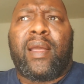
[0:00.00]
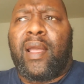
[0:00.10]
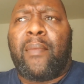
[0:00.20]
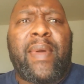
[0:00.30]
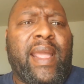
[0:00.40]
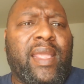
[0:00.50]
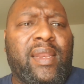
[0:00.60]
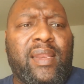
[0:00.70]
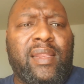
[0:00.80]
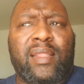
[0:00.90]
I'm back
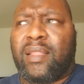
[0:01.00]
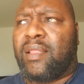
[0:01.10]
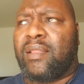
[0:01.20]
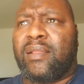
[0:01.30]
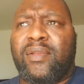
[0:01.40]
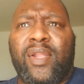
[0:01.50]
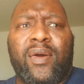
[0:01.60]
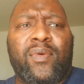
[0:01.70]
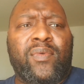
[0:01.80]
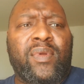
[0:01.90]
in,
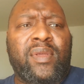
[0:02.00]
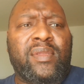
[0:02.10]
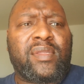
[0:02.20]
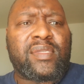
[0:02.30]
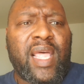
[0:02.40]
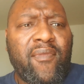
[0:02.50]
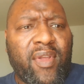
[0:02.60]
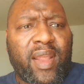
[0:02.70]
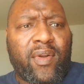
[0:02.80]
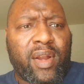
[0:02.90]
the
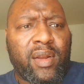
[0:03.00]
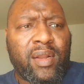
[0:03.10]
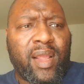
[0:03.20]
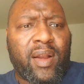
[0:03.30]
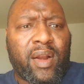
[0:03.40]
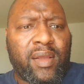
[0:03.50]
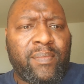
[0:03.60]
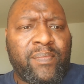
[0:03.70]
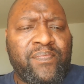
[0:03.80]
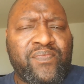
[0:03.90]
slavery era.
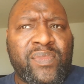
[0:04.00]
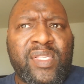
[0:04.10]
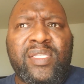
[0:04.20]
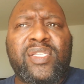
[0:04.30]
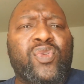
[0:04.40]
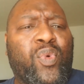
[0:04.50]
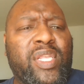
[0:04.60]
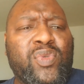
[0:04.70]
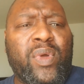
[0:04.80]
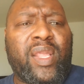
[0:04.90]
This is
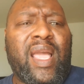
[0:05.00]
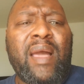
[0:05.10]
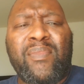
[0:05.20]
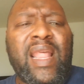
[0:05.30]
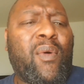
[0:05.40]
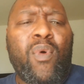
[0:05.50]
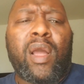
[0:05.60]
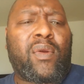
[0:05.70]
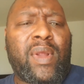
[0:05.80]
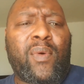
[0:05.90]
2020. I'm not
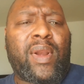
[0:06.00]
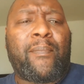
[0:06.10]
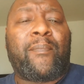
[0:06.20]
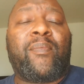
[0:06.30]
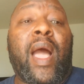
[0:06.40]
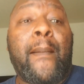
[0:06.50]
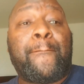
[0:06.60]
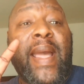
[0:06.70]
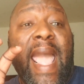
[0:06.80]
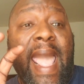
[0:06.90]
walking around with a
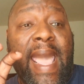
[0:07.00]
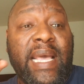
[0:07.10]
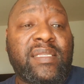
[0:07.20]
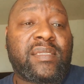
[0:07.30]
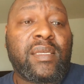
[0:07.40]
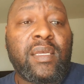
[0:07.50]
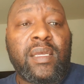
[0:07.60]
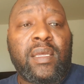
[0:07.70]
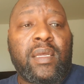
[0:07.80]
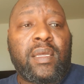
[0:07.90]
pass
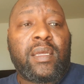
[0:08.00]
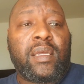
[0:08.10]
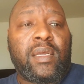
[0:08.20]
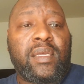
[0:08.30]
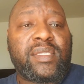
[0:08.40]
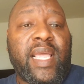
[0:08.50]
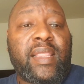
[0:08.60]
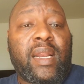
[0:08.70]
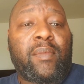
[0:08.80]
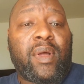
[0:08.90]
saying
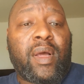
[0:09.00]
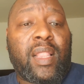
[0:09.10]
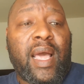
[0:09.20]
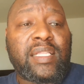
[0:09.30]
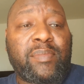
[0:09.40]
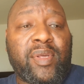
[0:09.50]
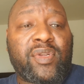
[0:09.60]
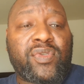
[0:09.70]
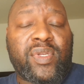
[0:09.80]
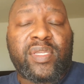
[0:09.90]
that I'm allowed to be on the
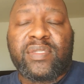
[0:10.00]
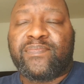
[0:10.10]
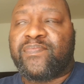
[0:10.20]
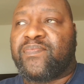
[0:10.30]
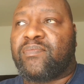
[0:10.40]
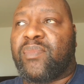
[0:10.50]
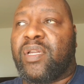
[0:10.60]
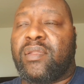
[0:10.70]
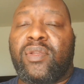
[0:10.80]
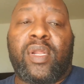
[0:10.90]
streets.
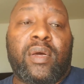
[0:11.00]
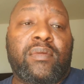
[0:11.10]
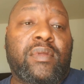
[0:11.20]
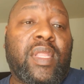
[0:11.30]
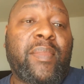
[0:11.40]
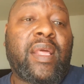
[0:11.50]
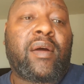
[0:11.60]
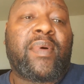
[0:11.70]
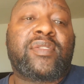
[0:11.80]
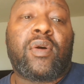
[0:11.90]
But, let me get off
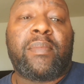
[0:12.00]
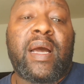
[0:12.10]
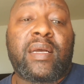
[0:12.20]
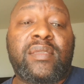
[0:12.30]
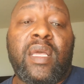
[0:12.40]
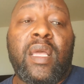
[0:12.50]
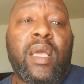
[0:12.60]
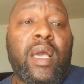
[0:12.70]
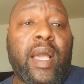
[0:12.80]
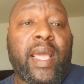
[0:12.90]
my soapbox.
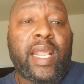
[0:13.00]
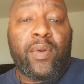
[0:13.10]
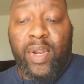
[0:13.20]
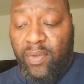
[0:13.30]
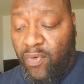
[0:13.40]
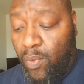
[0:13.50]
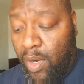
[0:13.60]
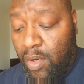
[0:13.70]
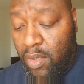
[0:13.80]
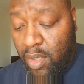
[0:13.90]
I got to get ready for
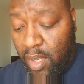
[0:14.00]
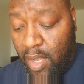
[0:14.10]
work.